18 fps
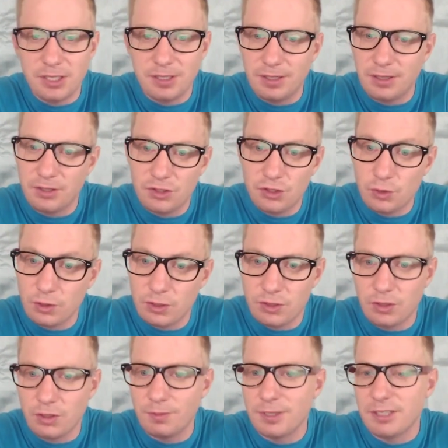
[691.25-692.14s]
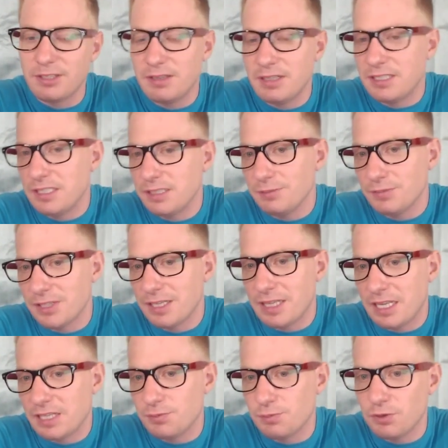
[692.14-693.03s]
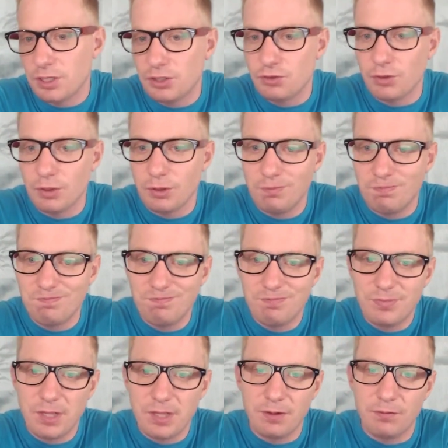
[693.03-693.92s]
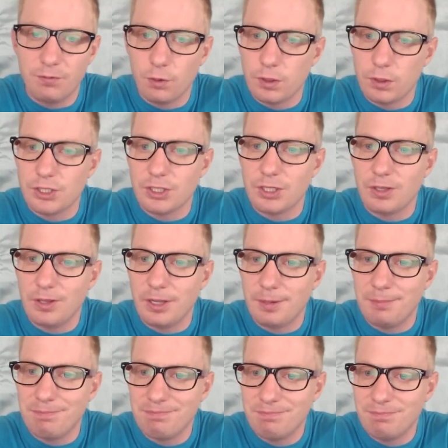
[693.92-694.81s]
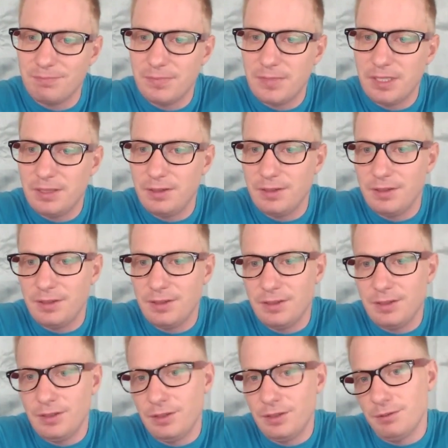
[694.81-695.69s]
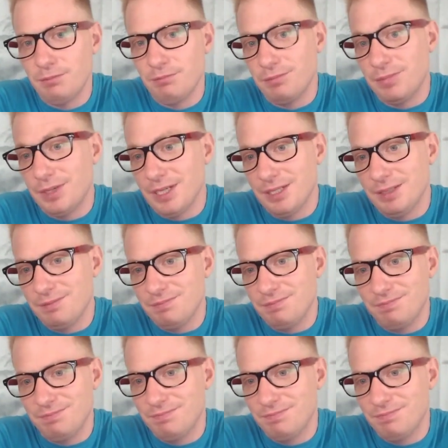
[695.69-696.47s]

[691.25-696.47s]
And in the short term, it seems like that's pretty true, unfortunately. But